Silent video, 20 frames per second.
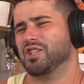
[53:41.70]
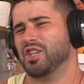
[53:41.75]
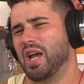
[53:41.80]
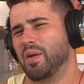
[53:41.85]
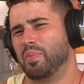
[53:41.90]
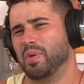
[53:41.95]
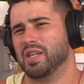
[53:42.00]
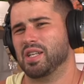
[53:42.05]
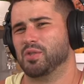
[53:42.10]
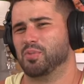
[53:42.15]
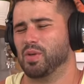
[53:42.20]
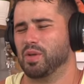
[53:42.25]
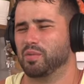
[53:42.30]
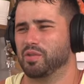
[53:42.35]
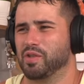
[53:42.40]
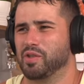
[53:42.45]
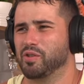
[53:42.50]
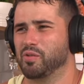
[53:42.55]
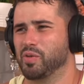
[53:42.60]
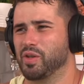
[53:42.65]
Japanese people
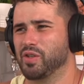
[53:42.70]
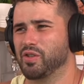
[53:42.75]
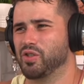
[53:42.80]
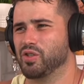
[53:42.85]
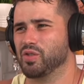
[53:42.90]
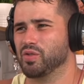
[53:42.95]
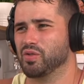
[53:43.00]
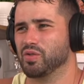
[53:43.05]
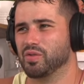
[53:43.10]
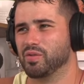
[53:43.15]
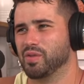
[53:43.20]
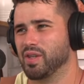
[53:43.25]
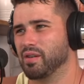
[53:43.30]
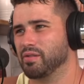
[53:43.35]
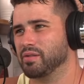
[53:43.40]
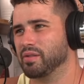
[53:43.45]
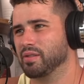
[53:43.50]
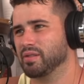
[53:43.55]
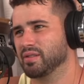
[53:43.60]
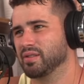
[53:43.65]
they don't wear shoes,
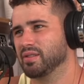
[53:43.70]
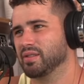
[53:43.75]
whatever.